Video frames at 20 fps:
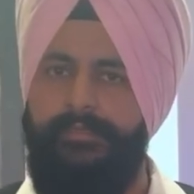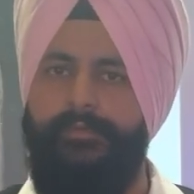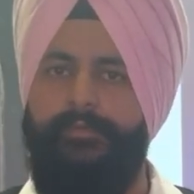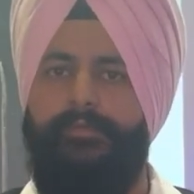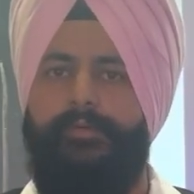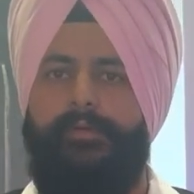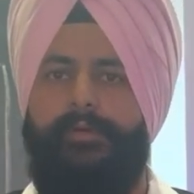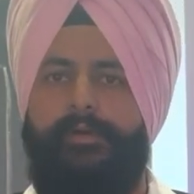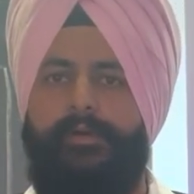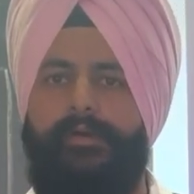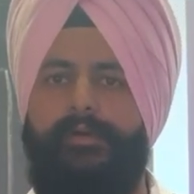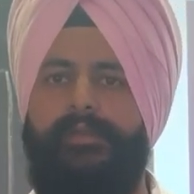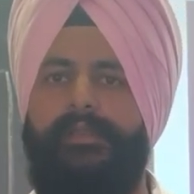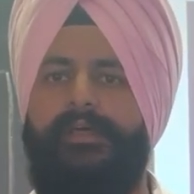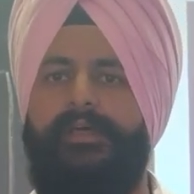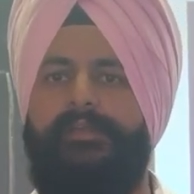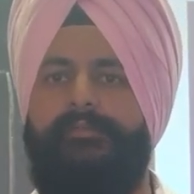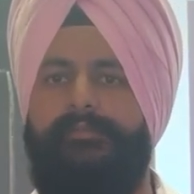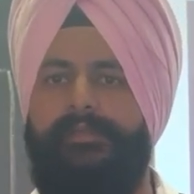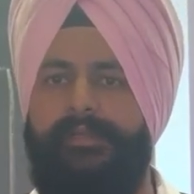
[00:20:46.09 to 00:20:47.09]
You all
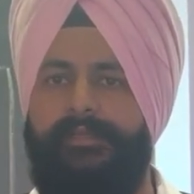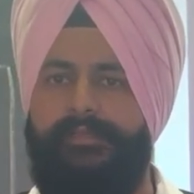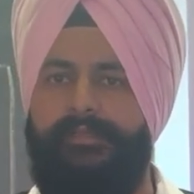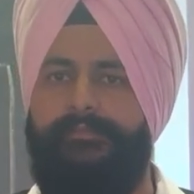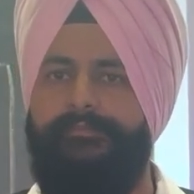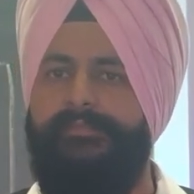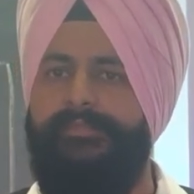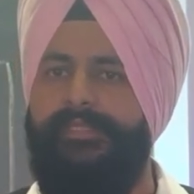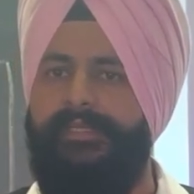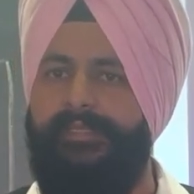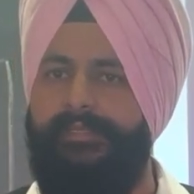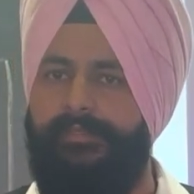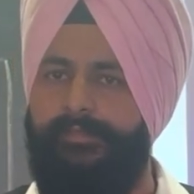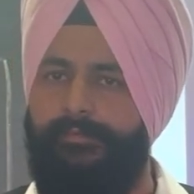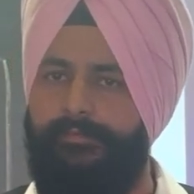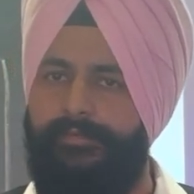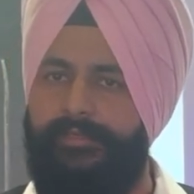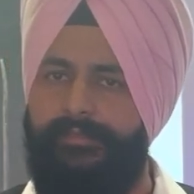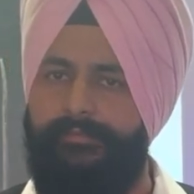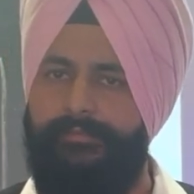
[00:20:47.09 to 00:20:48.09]
are welcome. Thank
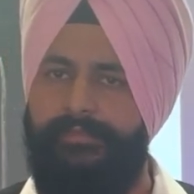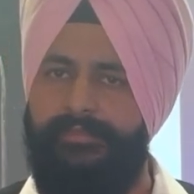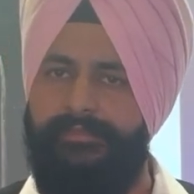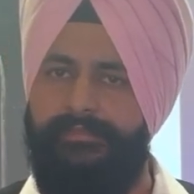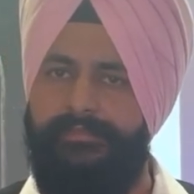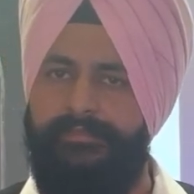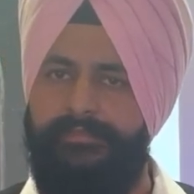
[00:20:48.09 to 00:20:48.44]
you very much.